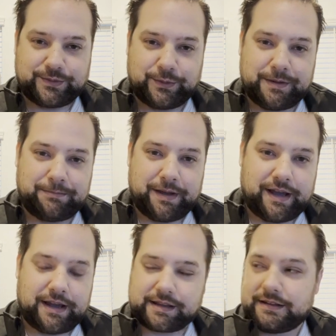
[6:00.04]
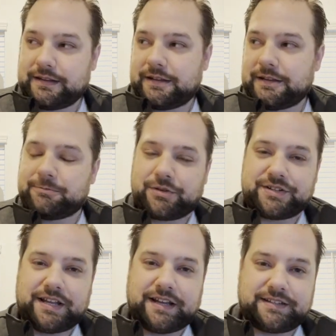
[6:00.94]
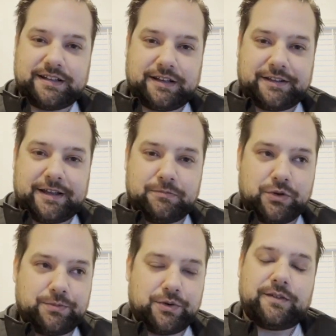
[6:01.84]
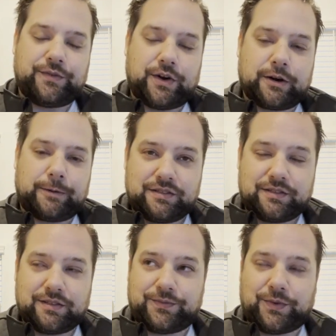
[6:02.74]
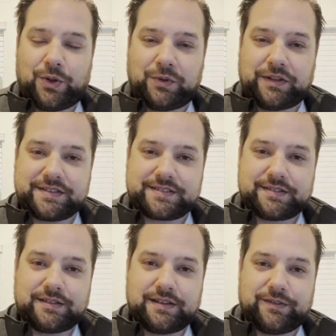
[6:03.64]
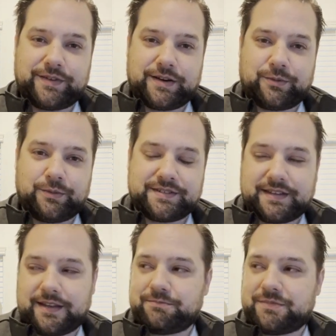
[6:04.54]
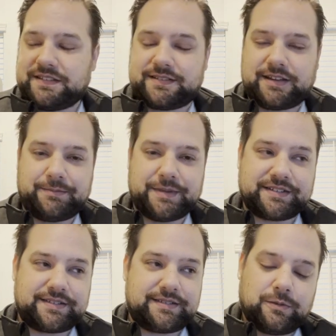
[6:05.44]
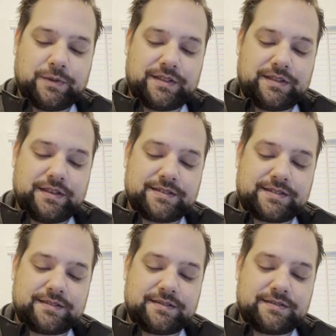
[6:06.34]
be back, protecting on that Moo Moo farm the fullness of everyone's empty stomachs with these